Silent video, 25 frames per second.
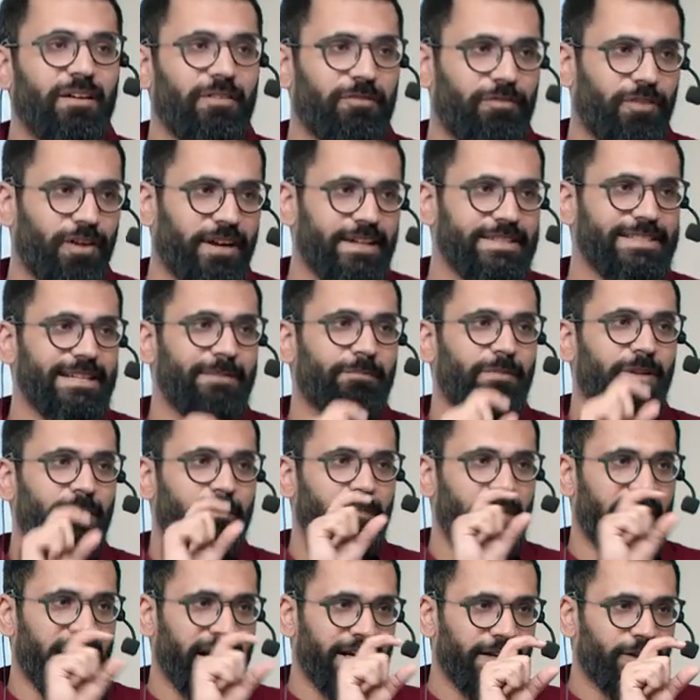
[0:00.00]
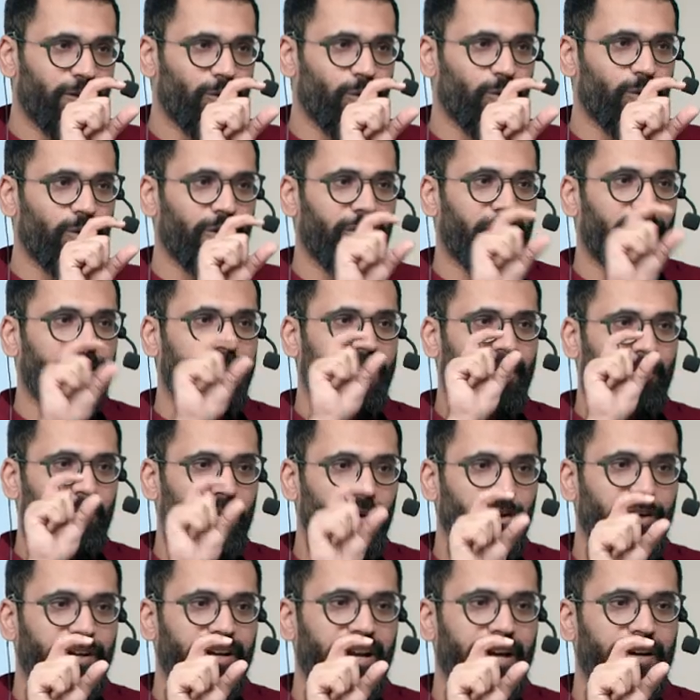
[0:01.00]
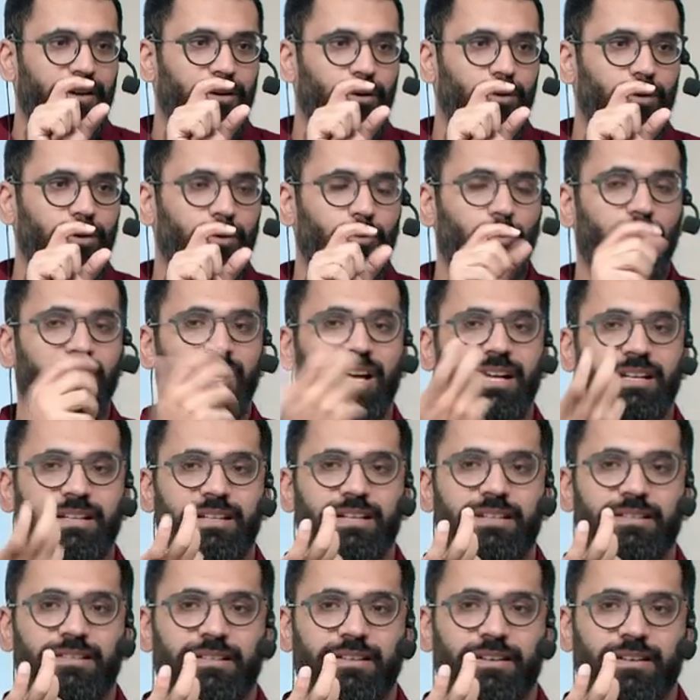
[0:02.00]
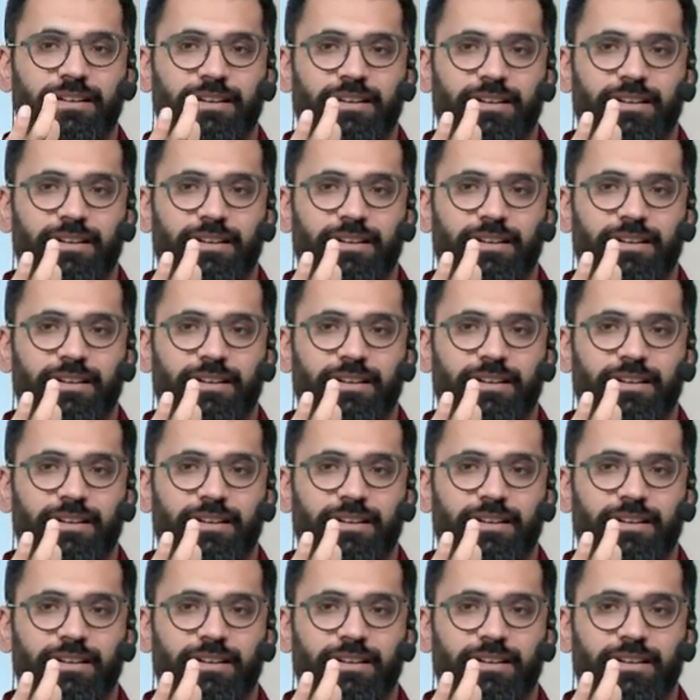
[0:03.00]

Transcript: For example, Brent crude or WTI crude, what are these?